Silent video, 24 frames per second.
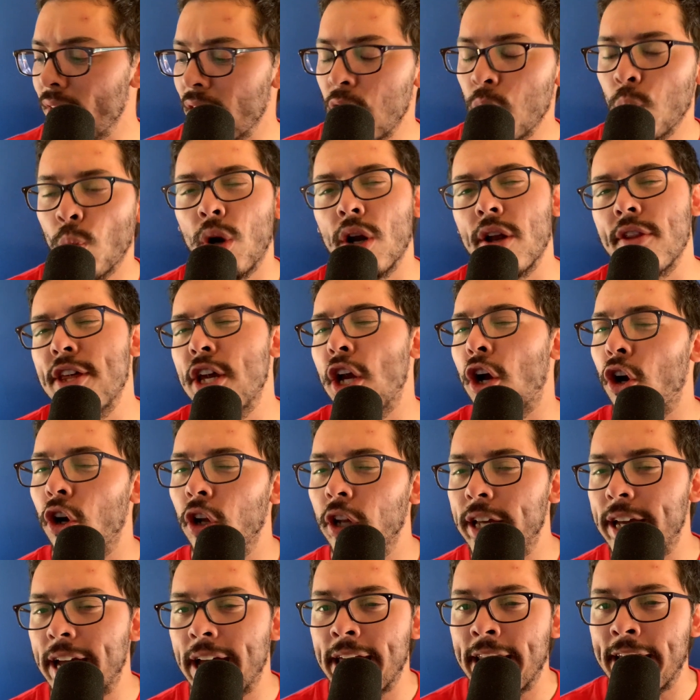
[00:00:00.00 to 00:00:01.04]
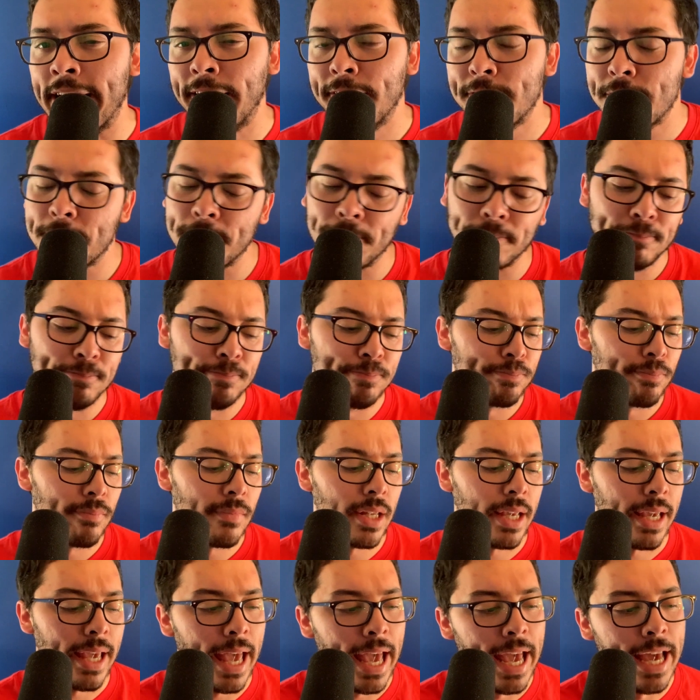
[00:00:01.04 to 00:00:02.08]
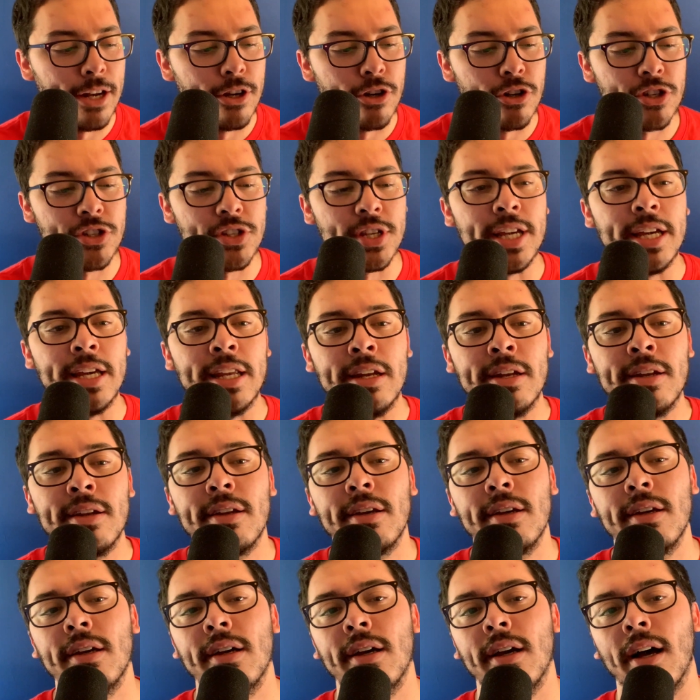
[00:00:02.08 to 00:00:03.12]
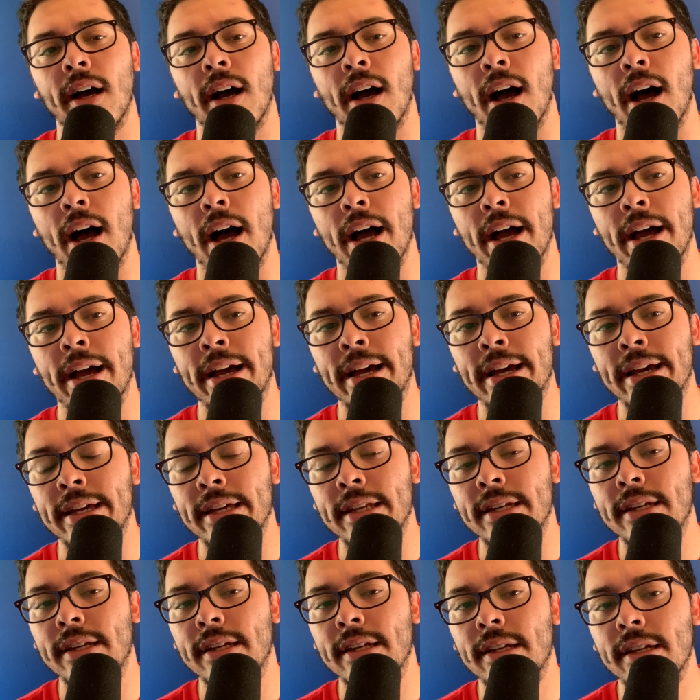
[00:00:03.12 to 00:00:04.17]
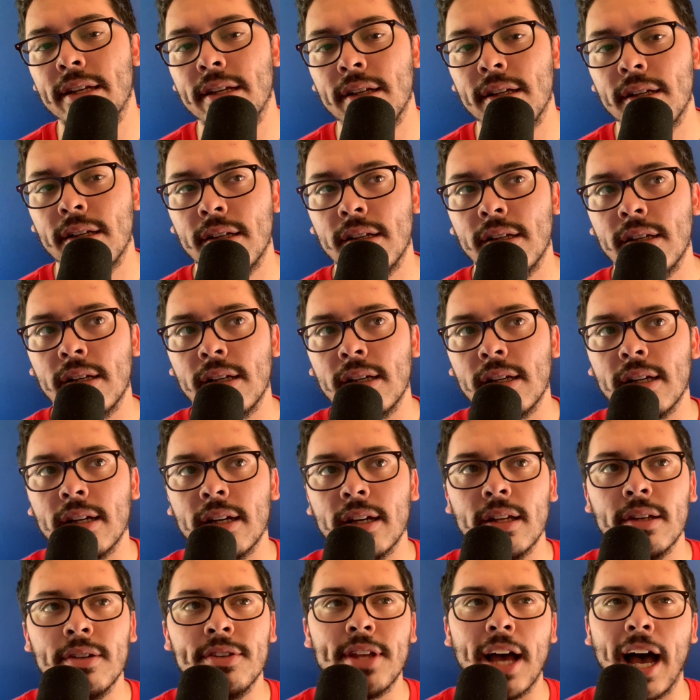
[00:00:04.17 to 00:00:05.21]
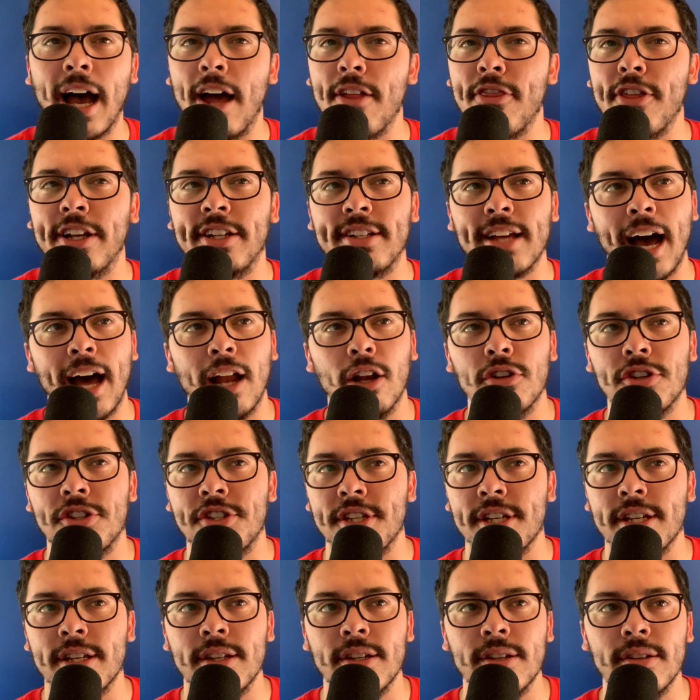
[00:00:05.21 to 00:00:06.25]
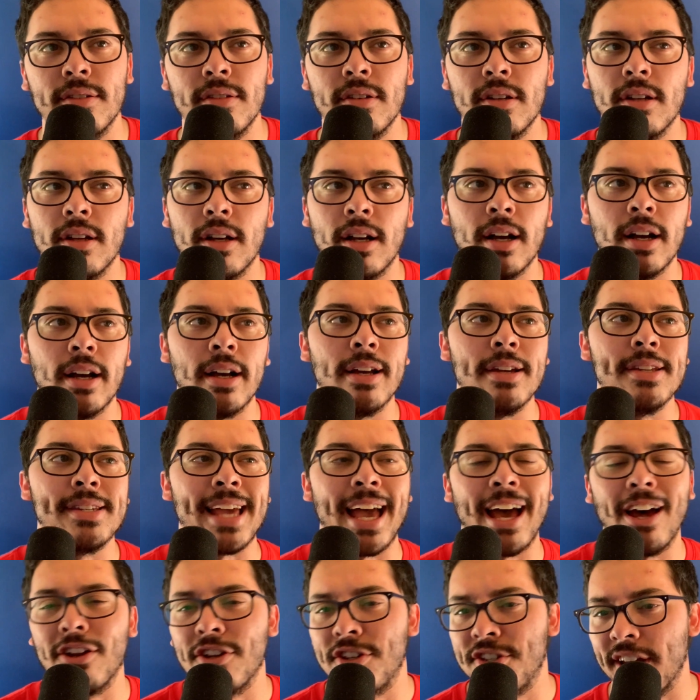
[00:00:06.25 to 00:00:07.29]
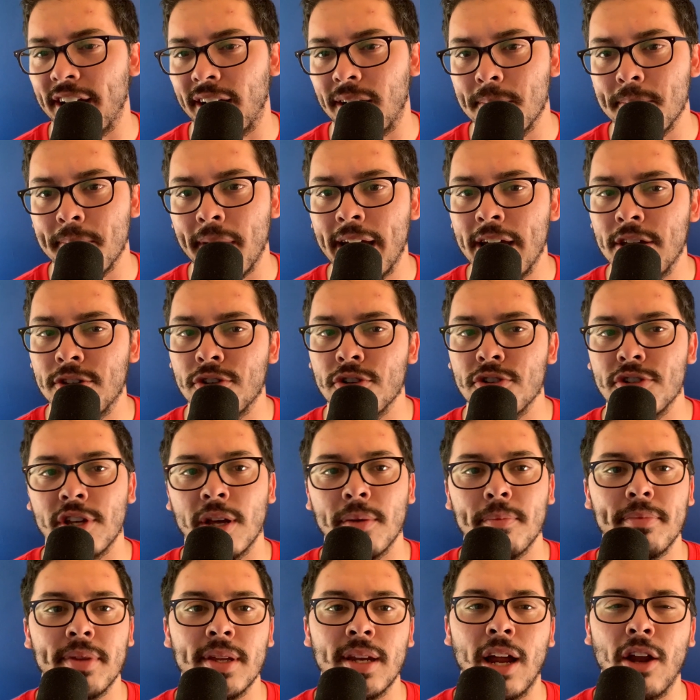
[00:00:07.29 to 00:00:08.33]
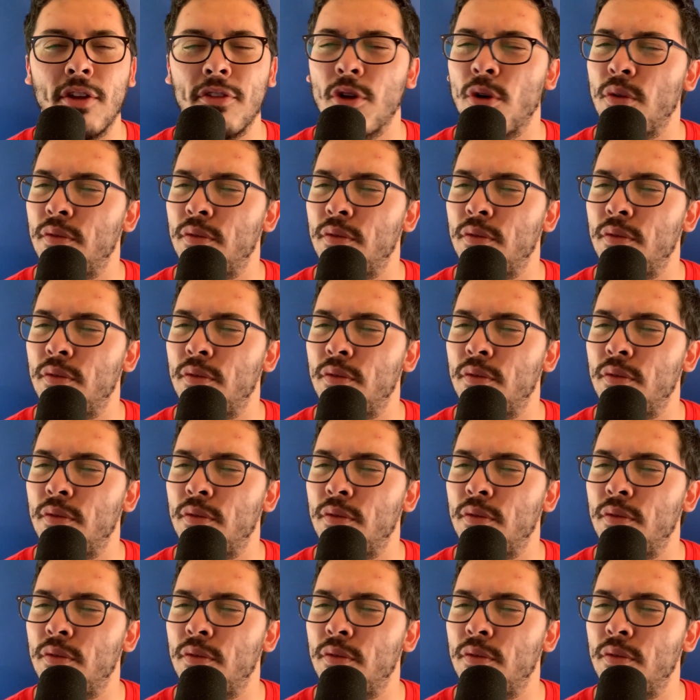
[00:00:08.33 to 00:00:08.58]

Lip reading: in one of the early innings, Anderson, I think Donaldson is out at second base or something. I don't